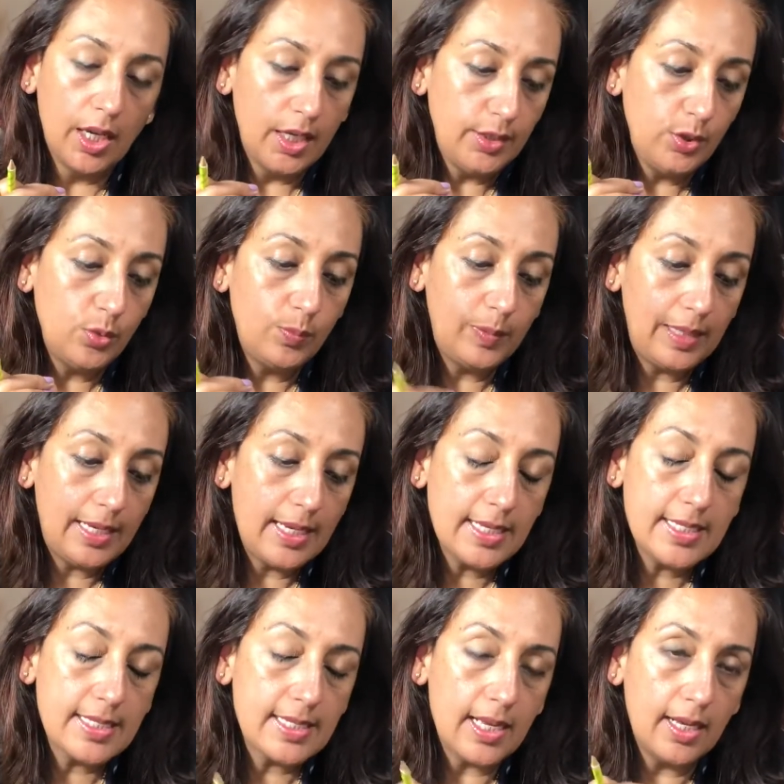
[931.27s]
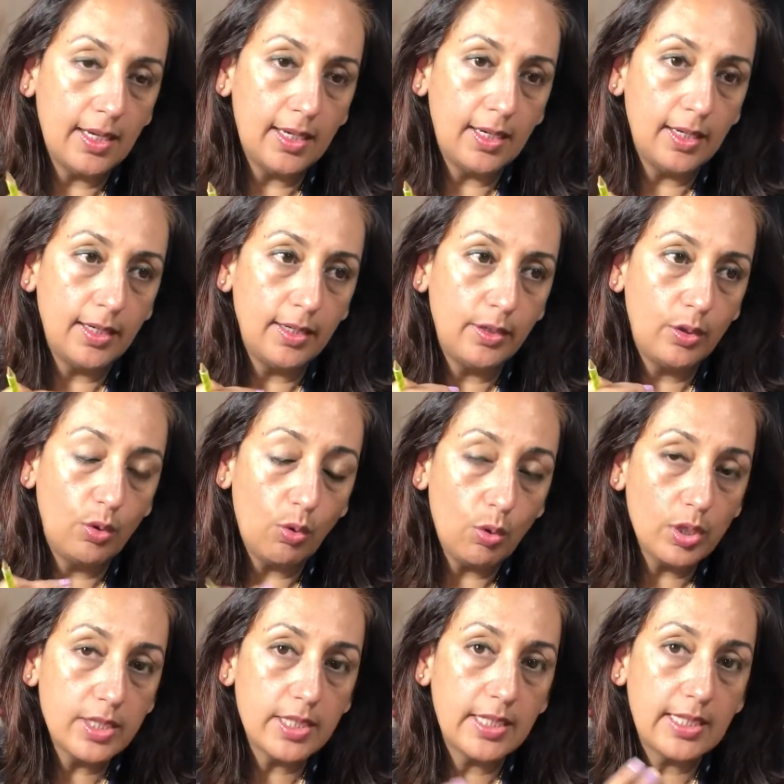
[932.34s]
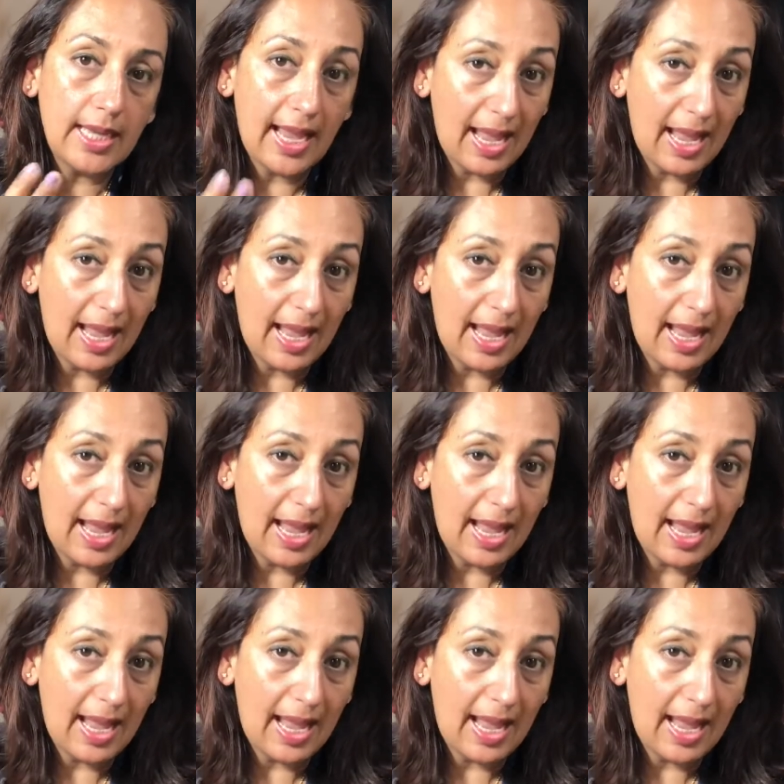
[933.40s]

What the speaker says: you place a golden